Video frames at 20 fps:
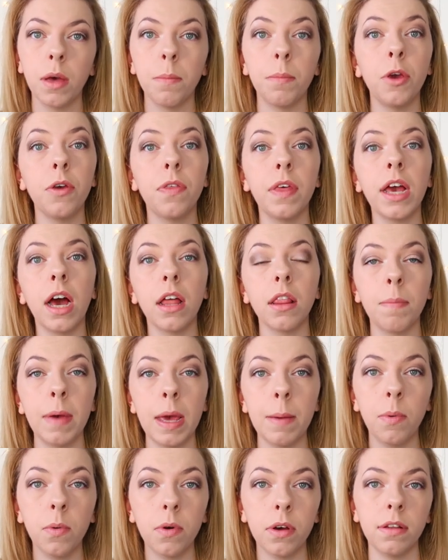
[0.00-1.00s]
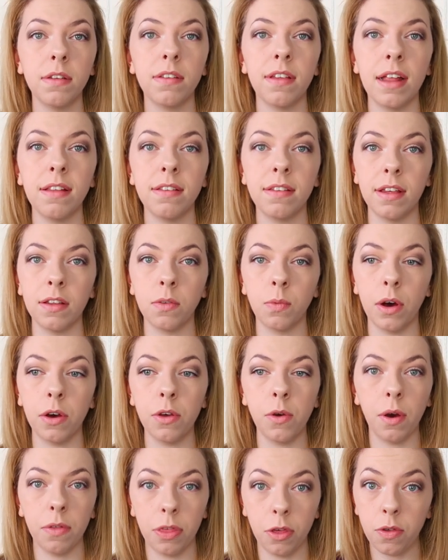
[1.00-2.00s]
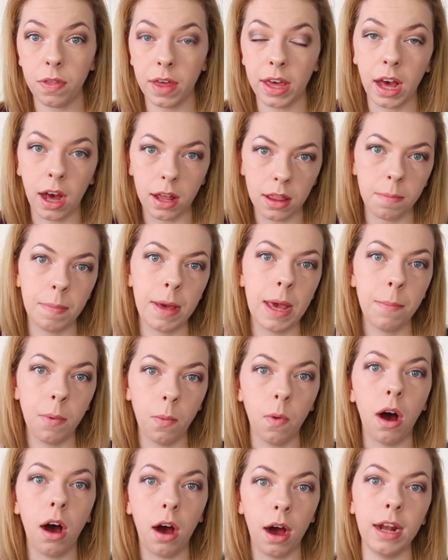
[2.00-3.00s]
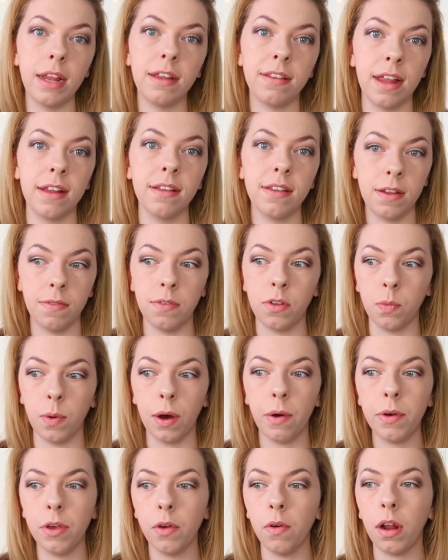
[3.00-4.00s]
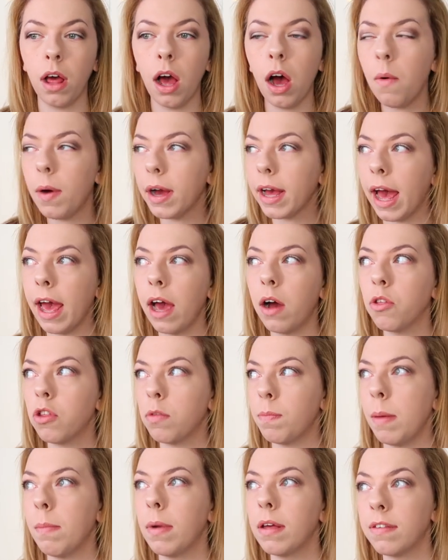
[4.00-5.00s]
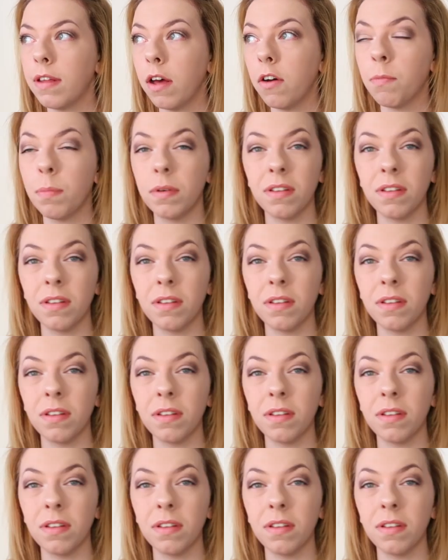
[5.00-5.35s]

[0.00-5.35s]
But you think other people can sense it as well. You, you think other people are highly sensitive as well, and you're like, oh, okay, I'll just be myself.